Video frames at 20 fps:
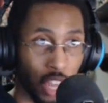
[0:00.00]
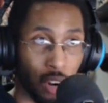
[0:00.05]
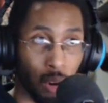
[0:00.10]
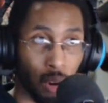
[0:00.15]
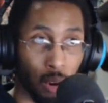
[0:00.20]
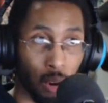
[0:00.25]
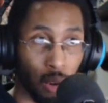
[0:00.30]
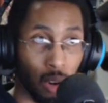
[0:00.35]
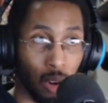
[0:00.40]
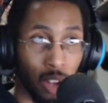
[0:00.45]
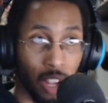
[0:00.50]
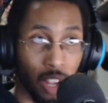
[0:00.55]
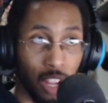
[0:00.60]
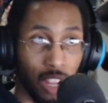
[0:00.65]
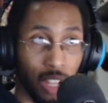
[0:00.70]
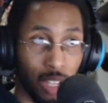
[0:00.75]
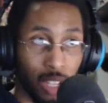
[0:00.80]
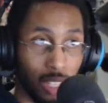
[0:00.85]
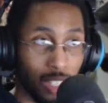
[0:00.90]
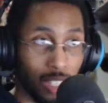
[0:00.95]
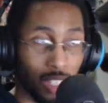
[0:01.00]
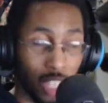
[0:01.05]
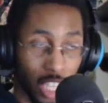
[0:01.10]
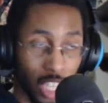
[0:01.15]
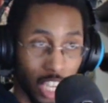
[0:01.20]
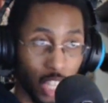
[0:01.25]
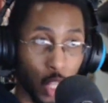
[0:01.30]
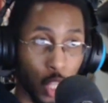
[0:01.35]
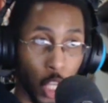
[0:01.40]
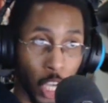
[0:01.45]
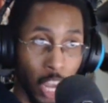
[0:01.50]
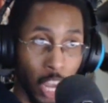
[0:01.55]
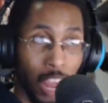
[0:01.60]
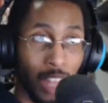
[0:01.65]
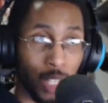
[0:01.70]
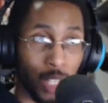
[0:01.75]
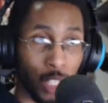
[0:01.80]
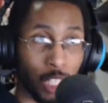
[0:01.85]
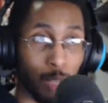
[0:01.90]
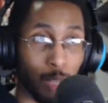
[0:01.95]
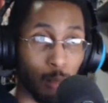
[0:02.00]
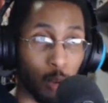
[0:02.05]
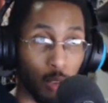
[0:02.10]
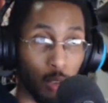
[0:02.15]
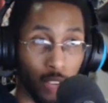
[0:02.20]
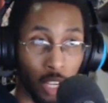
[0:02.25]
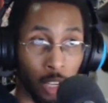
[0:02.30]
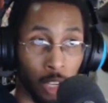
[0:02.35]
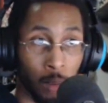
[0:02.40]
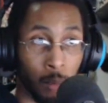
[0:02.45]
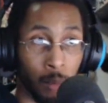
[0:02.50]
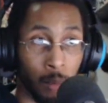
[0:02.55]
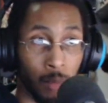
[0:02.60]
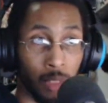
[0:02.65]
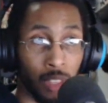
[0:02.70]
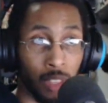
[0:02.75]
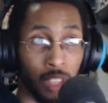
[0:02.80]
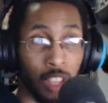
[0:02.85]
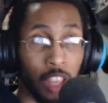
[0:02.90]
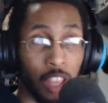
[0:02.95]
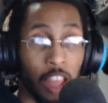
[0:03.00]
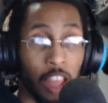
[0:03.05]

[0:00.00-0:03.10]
get the concept moving.